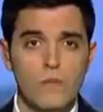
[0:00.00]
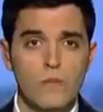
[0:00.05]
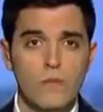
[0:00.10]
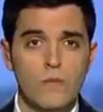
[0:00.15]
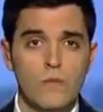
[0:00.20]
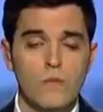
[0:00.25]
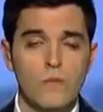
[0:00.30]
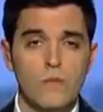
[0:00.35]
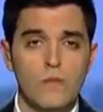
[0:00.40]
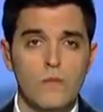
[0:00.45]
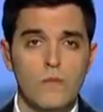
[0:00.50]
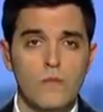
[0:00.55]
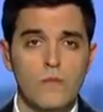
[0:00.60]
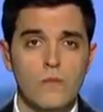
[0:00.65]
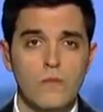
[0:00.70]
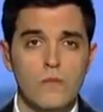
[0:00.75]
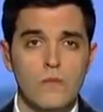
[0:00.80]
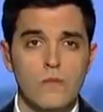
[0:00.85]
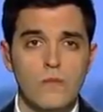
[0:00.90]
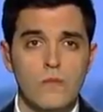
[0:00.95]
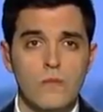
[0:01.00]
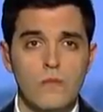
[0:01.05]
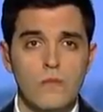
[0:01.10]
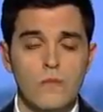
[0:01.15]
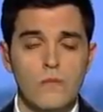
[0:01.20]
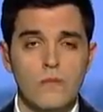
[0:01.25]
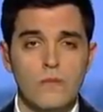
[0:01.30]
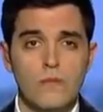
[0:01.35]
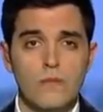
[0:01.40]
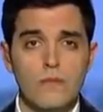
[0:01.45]

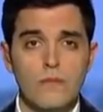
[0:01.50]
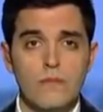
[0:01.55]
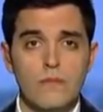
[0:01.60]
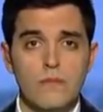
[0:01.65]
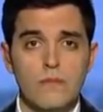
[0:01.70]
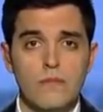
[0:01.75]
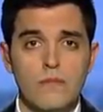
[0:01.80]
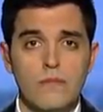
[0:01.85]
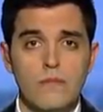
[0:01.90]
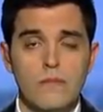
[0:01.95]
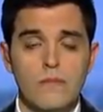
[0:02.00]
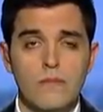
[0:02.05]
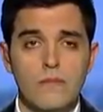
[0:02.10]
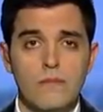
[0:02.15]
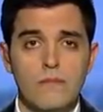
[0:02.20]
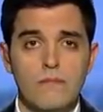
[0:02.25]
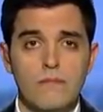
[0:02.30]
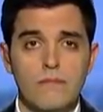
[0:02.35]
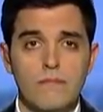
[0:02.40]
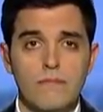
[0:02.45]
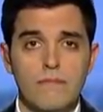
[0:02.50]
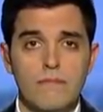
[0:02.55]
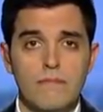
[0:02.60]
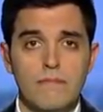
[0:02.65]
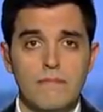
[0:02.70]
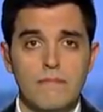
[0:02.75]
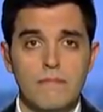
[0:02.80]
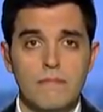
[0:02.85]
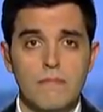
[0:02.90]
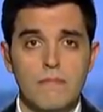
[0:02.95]

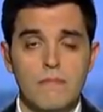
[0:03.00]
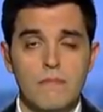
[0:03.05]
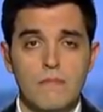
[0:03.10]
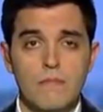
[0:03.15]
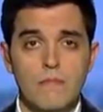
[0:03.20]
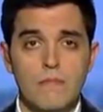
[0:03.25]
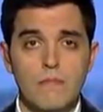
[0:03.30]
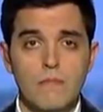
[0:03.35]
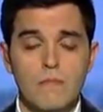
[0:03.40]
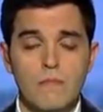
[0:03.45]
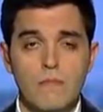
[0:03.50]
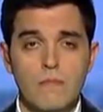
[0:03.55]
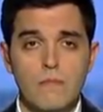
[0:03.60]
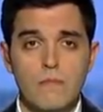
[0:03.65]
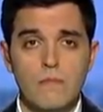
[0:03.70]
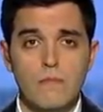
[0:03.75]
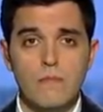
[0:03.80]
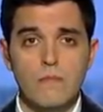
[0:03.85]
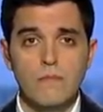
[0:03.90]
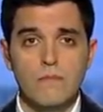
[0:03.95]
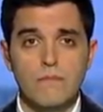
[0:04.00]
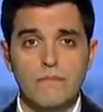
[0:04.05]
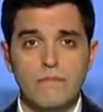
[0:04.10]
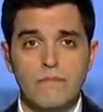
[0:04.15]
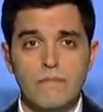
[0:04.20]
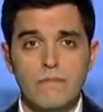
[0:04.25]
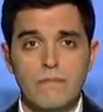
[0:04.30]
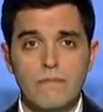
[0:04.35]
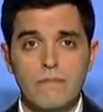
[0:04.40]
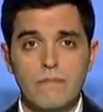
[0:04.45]

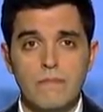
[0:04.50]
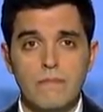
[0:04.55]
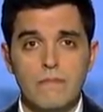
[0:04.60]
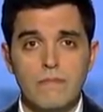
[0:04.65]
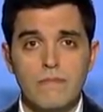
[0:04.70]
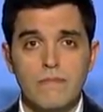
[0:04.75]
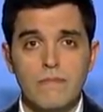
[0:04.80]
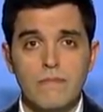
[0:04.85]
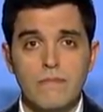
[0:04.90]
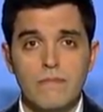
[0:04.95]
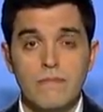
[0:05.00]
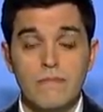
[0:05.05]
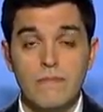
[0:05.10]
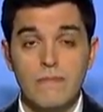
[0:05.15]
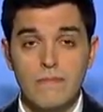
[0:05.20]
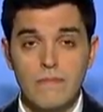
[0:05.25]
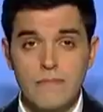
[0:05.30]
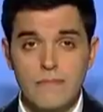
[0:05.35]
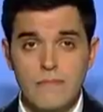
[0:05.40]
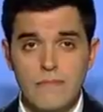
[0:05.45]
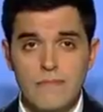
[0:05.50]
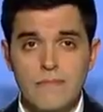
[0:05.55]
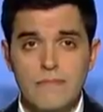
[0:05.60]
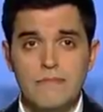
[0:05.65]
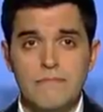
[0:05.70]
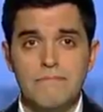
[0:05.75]
(silent)